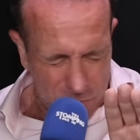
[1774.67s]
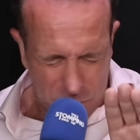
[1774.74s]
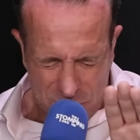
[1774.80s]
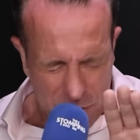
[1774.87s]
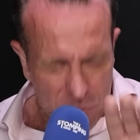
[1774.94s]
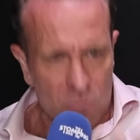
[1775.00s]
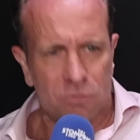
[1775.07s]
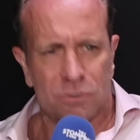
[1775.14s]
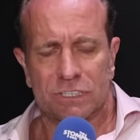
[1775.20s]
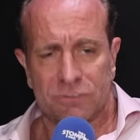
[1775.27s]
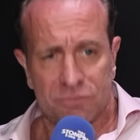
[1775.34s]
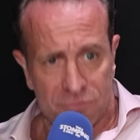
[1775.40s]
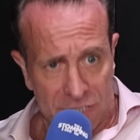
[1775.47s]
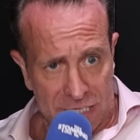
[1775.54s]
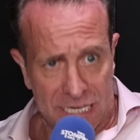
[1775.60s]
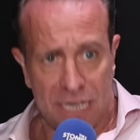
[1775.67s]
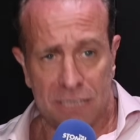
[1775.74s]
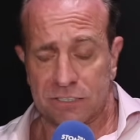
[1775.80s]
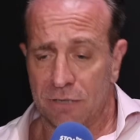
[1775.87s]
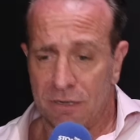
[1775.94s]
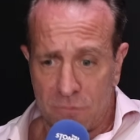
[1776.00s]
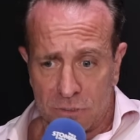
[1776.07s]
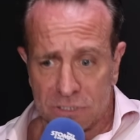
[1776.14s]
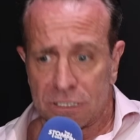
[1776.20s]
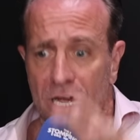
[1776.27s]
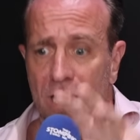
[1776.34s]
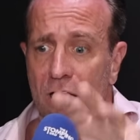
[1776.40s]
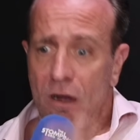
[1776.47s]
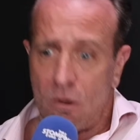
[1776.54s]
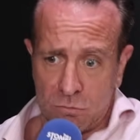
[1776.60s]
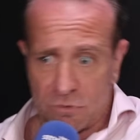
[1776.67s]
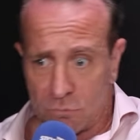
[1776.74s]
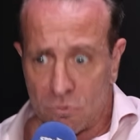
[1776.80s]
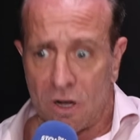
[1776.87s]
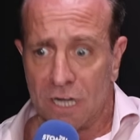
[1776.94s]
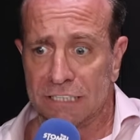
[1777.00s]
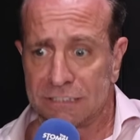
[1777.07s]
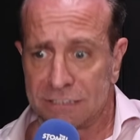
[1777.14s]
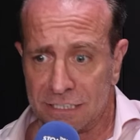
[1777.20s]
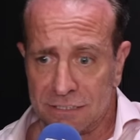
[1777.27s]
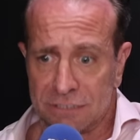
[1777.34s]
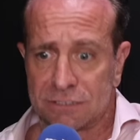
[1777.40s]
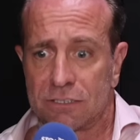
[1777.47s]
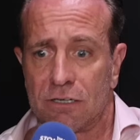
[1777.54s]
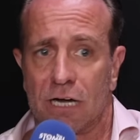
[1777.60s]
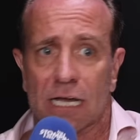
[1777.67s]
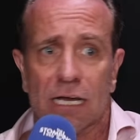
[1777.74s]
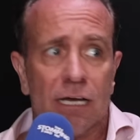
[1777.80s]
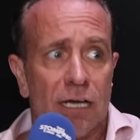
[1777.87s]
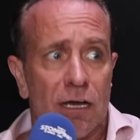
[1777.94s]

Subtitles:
people just forget. So everyone's like, "Oh, the rights deal at Sky."